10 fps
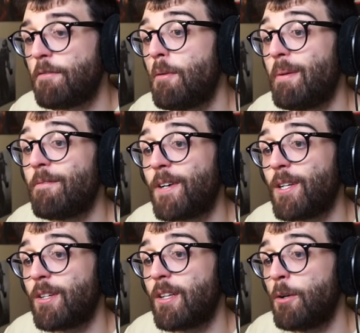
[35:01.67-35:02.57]
If you've been
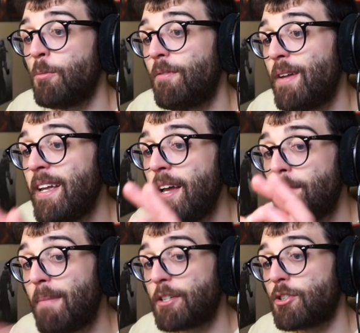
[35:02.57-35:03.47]
following along with me,
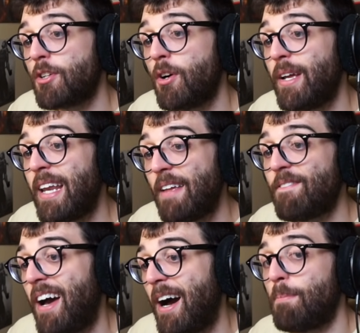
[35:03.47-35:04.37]
make sure to go and hit
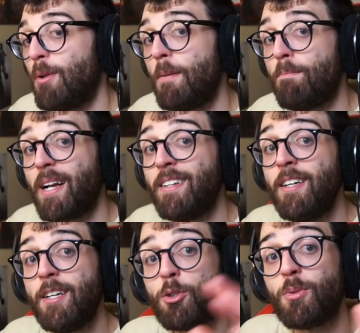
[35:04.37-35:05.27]
the upload button
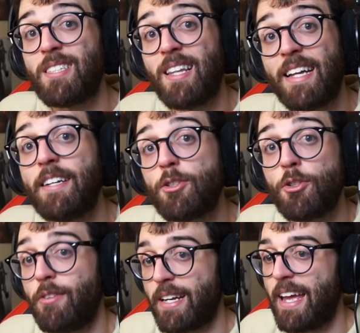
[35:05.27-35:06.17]
so it's linked to
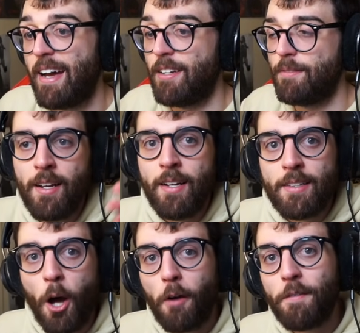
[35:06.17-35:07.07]
your account.
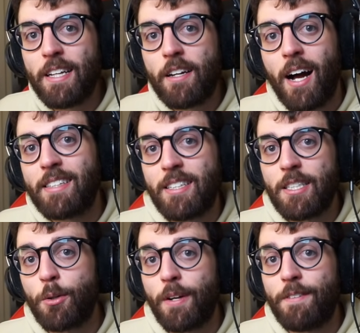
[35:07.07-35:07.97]
Now, hopefully you guys
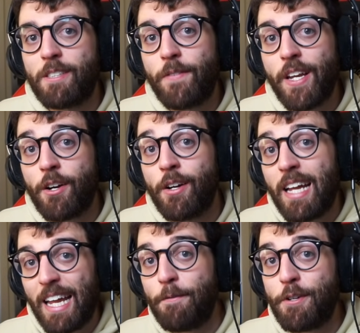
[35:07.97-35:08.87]
enjoyed this video.
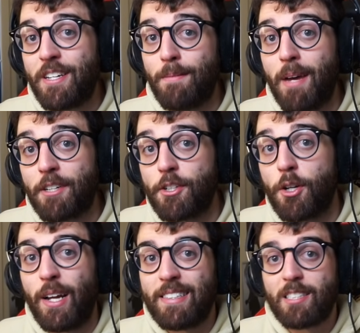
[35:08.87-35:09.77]
If you did, make sure to
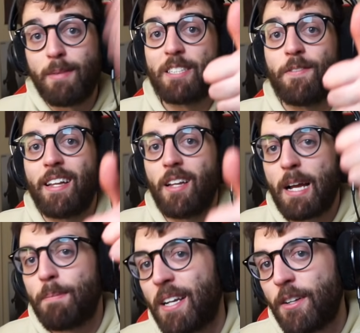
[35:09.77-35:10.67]
go and smash that
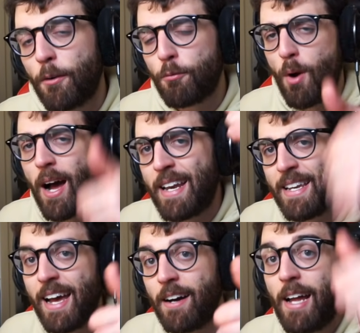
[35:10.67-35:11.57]
like button right
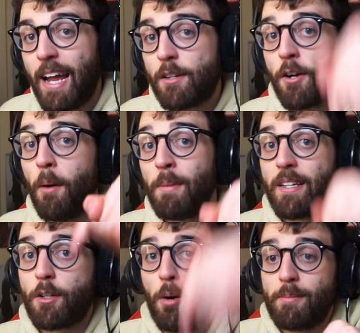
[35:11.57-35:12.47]
now and comment
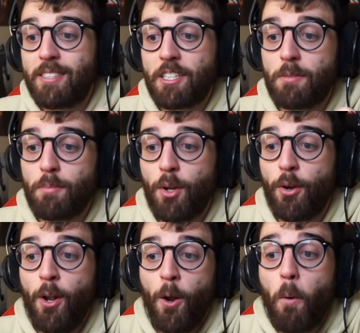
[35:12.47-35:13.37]
in the comment section
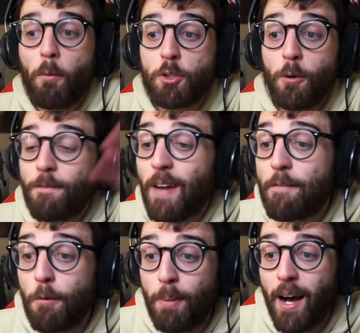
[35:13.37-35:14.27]
below. What was your
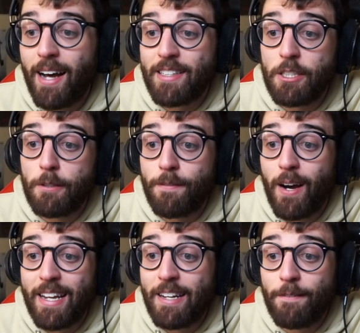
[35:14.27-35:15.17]
favorite part? Did you
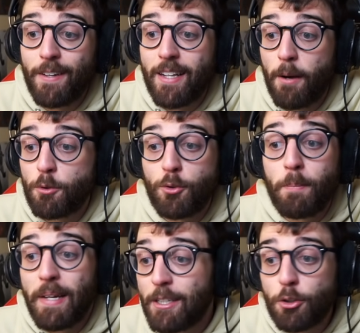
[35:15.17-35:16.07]
find anything that was
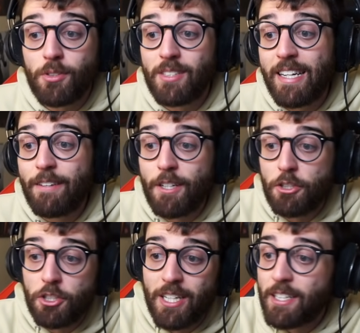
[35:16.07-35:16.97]
super interesting that
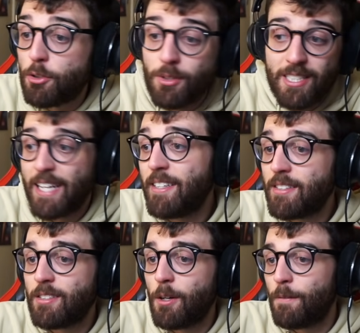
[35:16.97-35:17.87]
you changed your
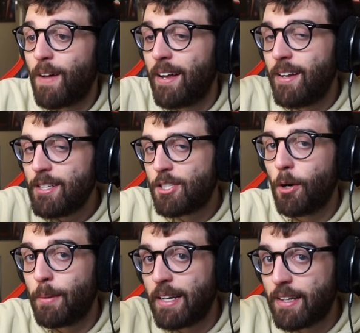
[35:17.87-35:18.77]
settings and all that?
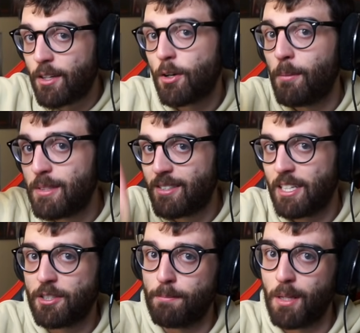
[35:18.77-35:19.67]
Tell me in the comment
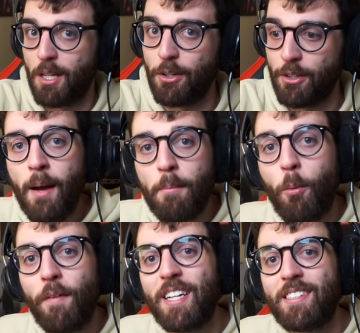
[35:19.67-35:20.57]
section below. But
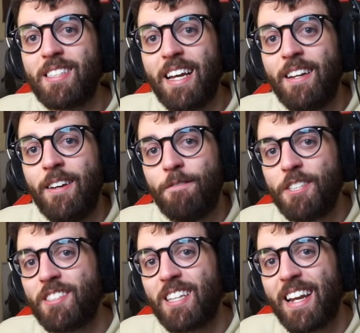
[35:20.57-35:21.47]
with that said,
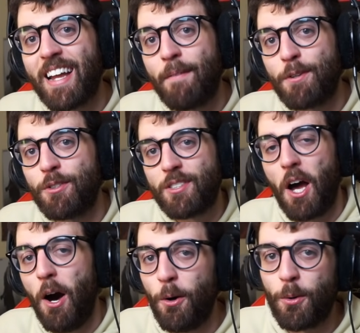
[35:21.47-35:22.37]
this is Undercover Dudes,
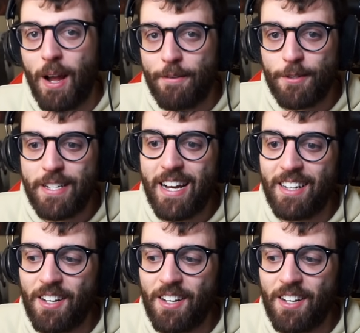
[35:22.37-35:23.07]
all the way from Down